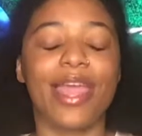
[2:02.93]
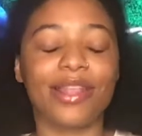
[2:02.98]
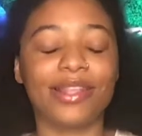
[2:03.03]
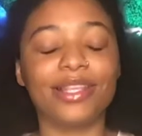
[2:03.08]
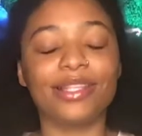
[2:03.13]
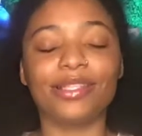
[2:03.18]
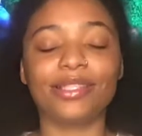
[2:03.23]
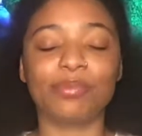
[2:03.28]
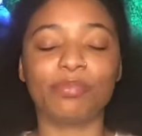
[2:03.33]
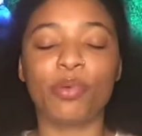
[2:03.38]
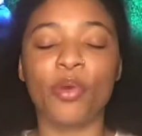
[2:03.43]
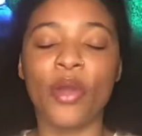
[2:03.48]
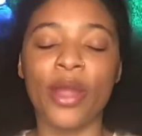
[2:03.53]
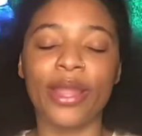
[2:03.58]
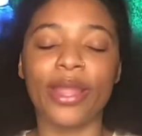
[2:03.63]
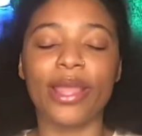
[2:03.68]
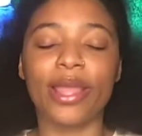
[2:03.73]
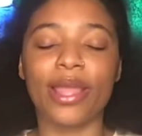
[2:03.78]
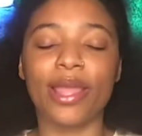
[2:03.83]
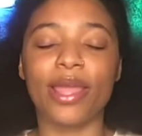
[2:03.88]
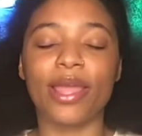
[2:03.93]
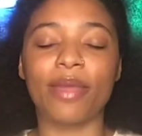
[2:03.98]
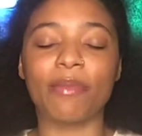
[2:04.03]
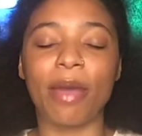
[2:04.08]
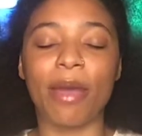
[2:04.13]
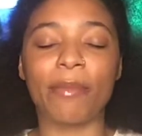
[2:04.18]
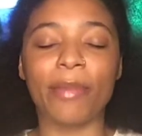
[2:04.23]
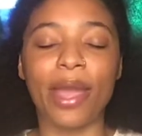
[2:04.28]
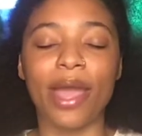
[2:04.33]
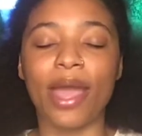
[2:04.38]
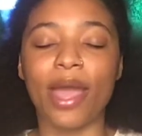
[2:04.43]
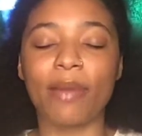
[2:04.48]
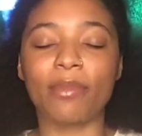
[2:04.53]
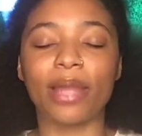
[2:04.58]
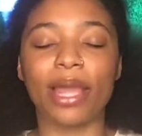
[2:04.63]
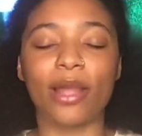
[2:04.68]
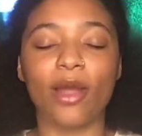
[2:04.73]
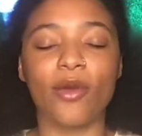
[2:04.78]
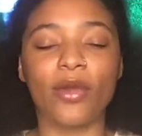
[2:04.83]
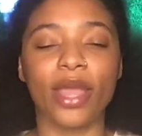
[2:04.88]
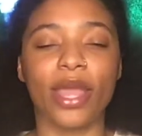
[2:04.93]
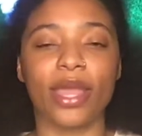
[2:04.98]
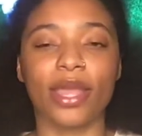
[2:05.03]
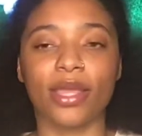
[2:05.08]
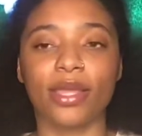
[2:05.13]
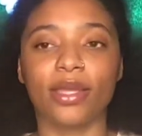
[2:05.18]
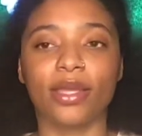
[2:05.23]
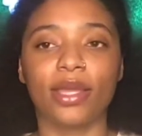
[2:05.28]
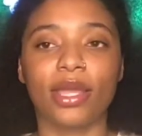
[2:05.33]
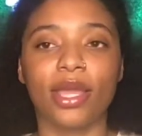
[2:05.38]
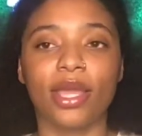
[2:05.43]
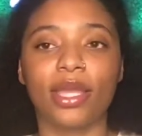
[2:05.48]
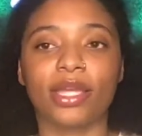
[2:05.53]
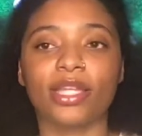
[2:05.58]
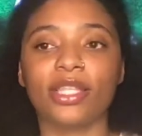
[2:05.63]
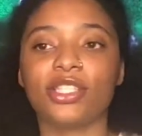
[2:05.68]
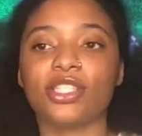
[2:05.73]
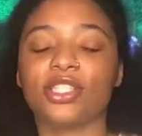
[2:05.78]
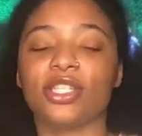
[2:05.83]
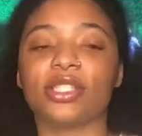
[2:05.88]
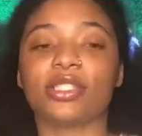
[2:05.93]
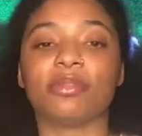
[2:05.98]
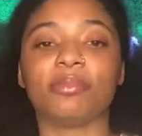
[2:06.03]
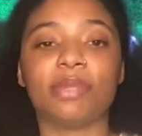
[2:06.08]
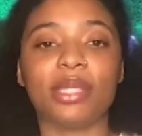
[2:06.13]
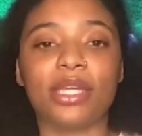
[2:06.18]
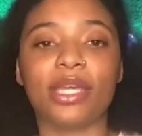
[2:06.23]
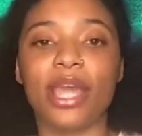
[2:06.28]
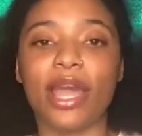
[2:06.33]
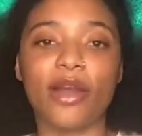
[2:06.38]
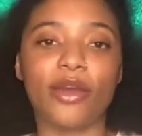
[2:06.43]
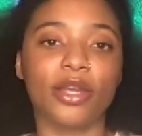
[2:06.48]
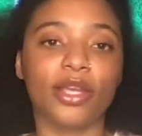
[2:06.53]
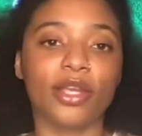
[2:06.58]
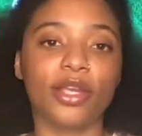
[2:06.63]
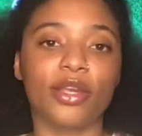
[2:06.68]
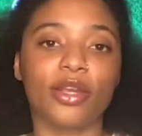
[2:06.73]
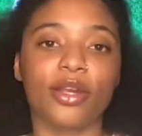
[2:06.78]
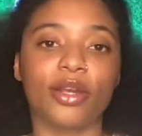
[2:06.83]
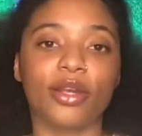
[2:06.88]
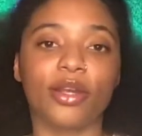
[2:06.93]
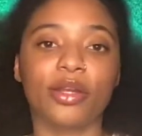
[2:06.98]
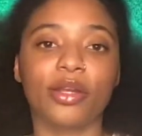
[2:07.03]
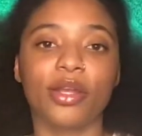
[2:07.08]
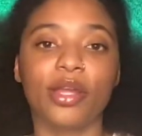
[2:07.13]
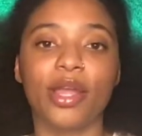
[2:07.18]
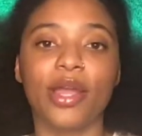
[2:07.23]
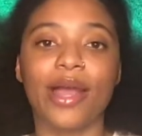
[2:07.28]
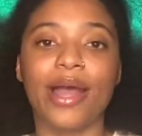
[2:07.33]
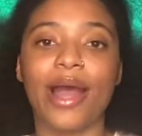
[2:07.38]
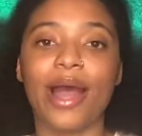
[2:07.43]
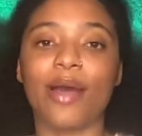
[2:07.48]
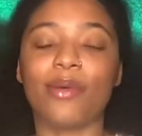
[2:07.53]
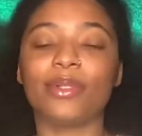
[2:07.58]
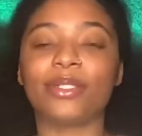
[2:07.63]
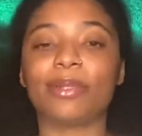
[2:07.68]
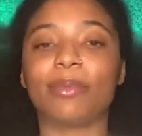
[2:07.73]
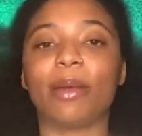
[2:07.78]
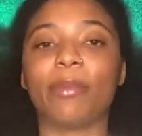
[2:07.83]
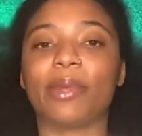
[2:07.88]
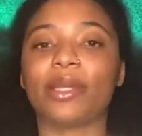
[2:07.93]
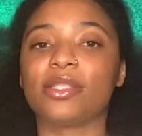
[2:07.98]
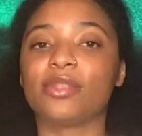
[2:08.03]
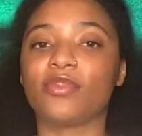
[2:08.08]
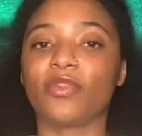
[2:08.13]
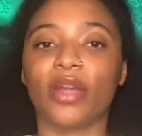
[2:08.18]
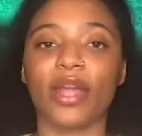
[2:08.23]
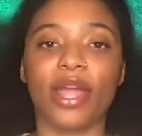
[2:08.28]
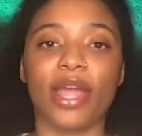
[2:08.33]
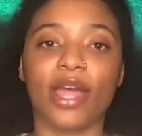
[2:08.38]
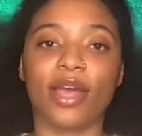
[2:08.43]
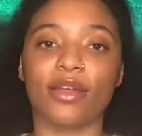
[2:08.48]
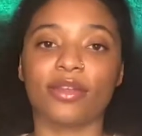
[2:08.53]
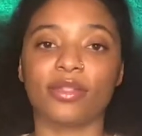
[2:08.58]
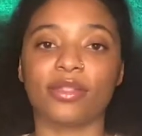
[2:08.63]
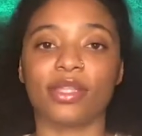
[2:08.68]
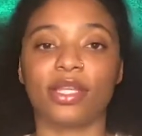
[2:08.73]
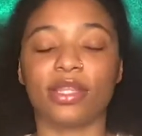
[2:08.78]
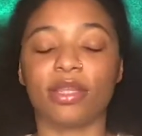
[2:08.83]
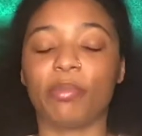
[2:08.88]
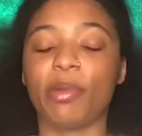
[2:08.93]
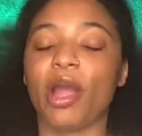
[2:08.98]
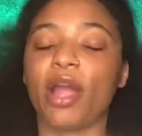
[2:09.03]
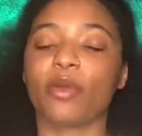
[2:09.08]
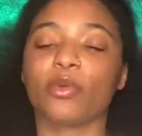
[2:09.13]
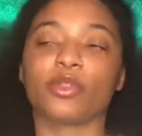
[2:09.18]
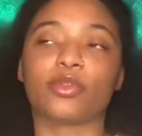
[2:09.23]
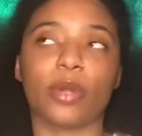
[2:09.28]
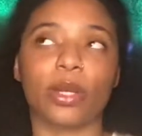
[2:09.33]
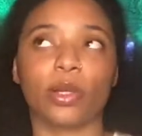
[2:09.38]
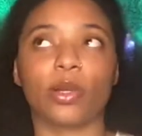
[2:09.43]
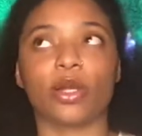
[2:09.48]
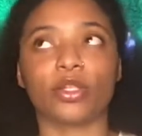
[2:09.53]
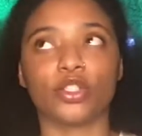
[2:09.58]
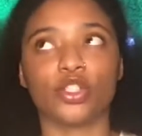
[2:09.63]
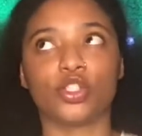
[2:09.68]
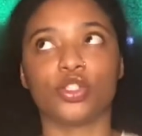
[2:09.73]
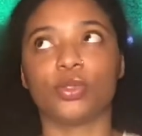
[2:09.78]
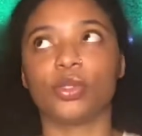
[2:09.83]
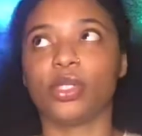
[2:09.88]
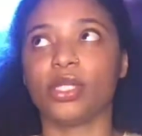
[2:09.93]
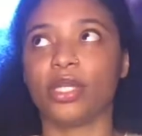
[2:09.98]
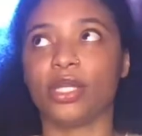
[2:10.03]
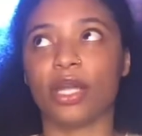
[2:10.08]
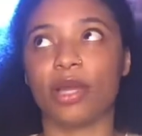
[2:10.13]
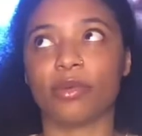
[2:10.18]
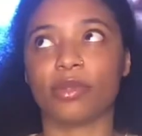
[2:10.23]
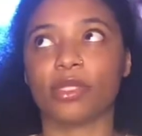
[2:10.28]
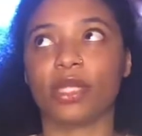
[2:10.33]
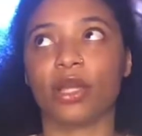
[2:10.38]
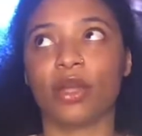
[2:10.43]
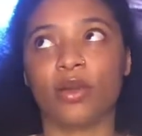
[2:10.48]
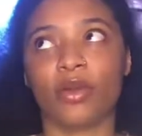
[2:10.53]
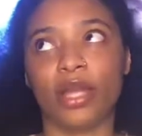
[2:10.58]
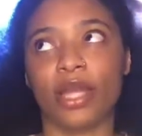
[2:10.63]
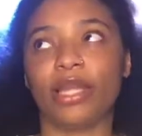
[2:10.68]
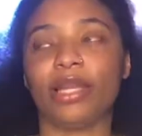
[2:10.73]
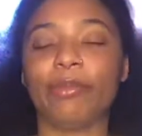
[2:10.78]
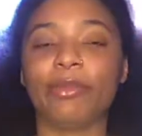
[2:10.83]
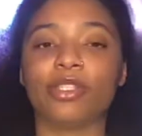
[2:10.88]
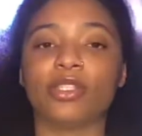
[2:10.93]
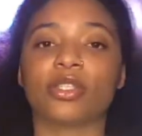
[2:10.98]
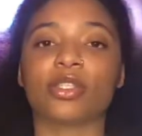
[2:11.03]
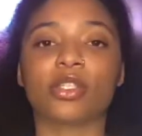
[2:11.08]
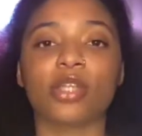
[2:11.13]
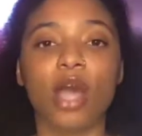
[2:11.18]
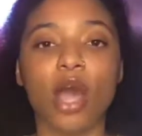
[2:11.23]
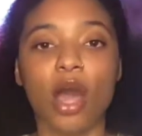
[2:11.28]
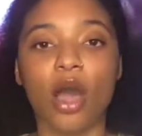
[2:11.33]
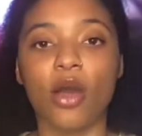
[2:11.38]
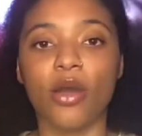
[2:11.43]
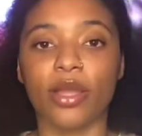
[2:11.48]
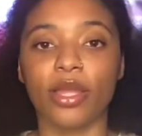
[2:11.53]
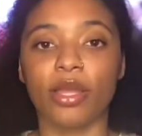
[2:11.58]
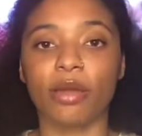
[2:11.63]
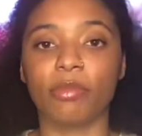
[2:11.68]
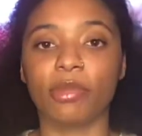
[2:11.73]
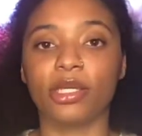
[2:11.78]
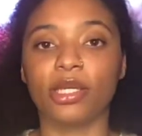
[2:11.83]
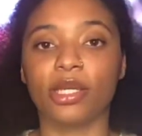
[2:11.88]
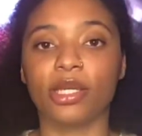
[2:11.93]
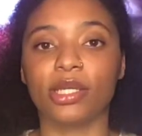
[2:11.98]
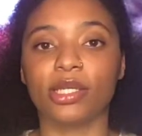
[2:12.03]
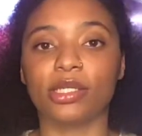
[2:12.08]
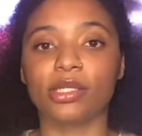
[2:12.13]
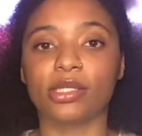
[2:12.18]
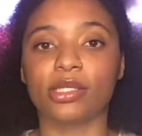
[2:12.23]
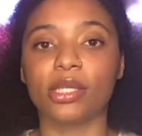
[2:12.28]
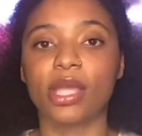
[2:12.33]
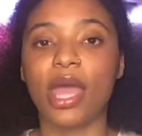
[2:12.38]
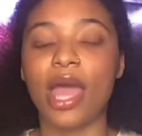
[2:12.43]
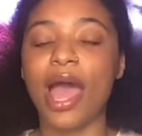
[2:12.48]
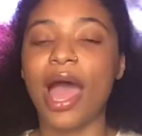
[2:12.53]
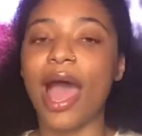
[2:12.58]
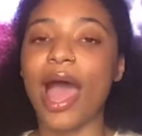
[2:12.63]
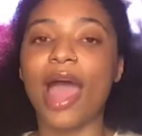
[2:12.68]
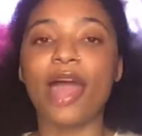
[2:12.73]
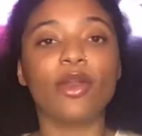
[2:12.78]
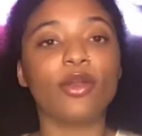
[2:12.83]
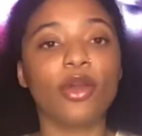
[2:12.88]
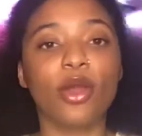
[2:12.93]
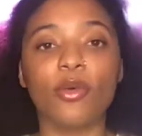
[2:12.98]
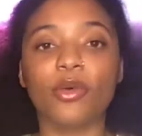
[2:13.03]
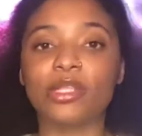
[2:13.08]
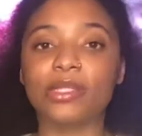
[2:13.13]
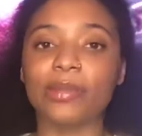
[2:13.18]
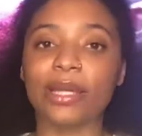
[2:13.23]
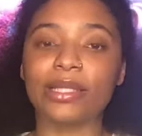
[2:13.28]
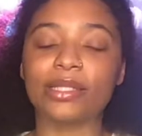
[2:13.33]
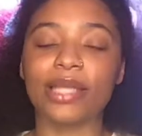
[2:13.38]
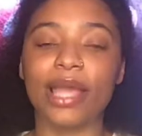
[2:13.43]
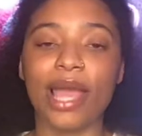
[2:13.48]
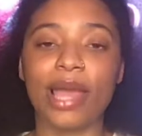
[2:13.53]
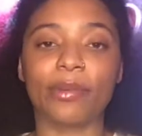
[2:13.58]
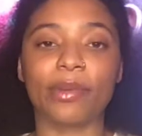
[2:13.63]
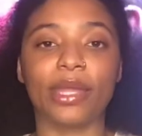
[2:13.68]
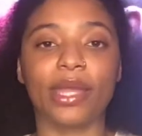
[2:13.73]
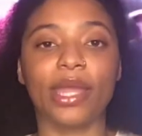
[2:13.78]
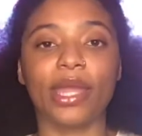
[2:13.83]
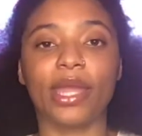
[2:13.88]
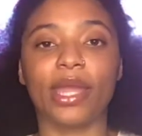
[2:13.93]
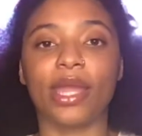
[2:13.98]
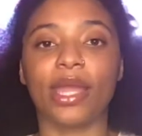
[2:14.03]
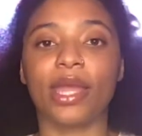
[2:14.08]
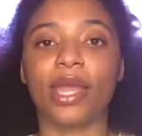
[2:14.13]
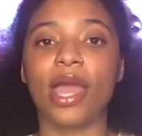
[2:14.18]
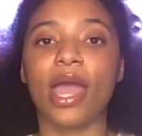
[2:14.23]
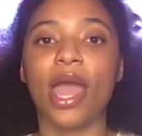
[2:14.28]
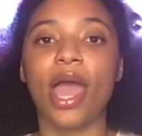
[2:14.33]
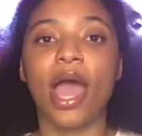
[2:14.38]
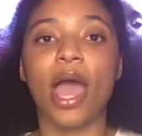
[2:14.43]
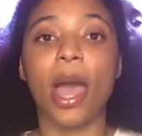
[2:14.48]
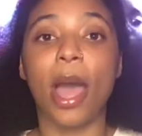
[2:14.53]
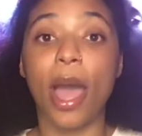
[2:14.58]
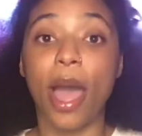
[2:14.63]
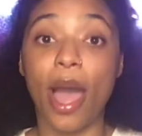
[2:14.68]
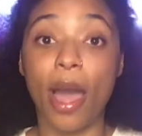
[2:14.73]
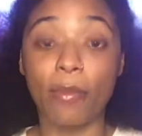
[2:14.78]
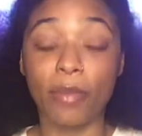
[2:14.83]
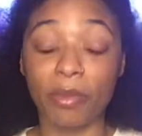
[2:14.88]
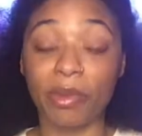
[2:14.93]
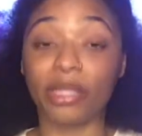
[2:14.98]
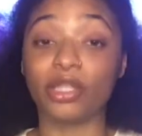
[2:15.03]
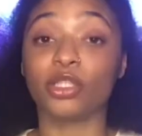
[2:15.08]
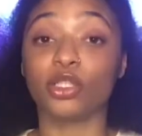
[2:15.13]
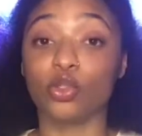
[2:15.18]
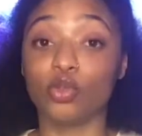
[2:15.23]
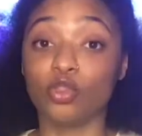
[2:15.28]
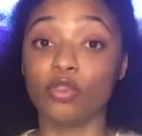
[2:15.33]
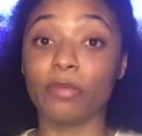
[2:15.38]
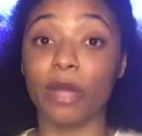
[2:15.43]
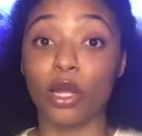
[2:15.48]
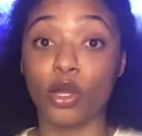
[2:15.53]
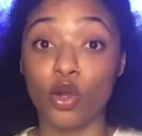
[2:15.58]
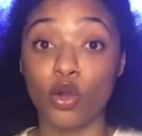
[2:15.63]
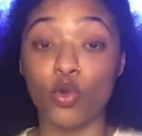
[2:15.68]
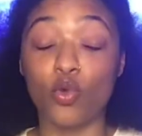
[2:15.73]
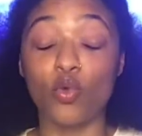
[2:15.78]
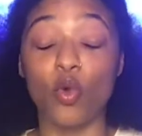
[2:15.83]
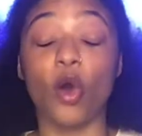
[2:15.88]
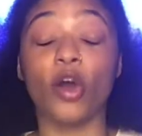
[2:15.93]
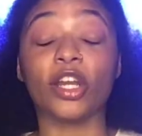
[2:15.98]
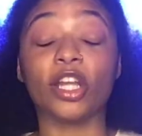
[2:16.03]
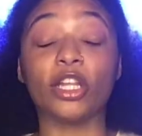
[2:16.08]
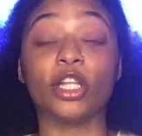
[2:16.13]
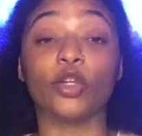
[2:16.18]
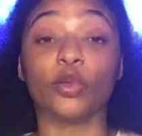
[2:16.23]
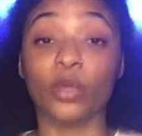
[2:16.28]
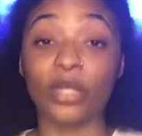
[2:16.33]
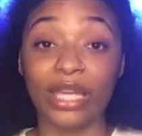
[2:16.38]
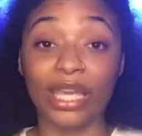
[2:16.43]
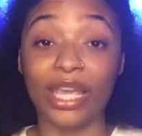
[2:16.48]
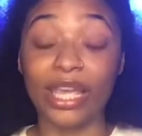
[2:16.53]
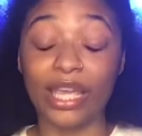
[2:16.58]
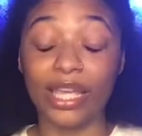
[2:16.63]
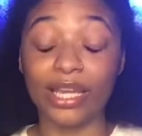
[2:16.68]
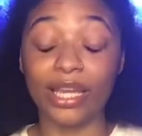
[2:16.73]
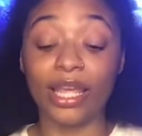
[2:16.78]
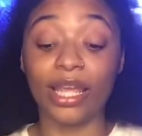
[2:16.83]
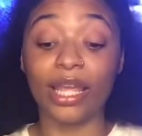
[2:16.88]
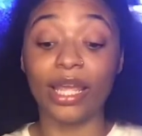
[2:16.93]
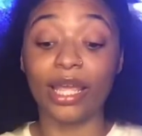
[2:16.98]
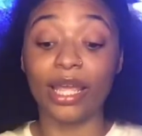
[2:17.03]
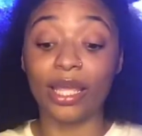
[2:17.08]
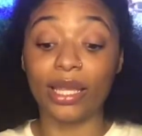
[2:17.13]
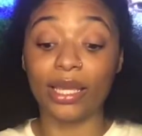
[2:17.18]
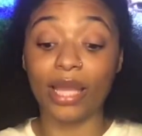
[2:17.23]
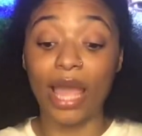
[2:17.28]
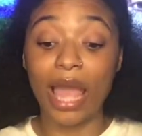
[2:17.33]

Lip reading: this point in my mind, I'm like, okay, it's just me out here. I was at my best friend's house, and the park was right across the street, and I was like, okay, let me just call him, because I don't know what's about to happen, and I'm about to lose my cool on a little kid, and